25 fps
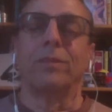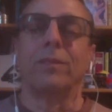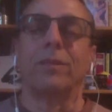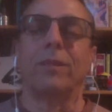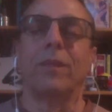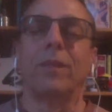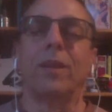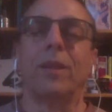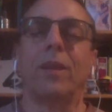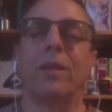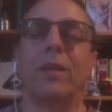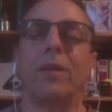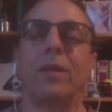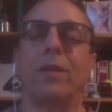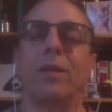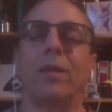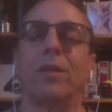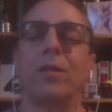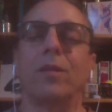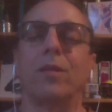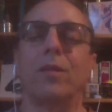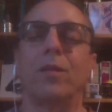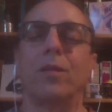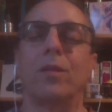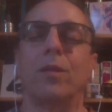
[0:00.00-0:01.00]
And
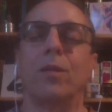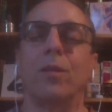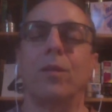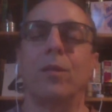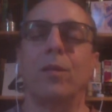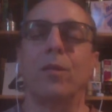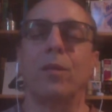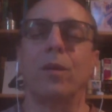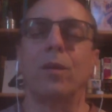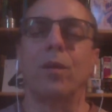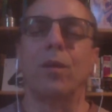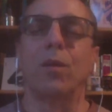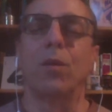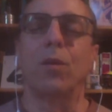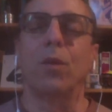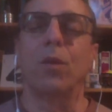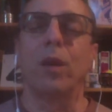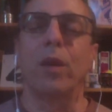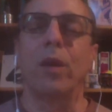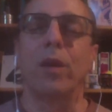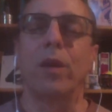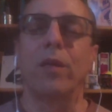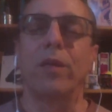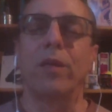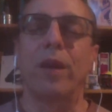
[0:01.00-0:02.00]
just
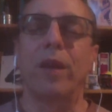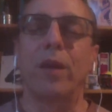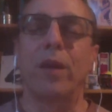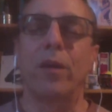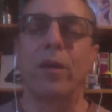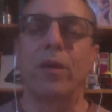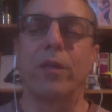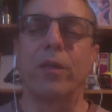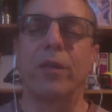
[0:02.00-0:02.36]
aware of how it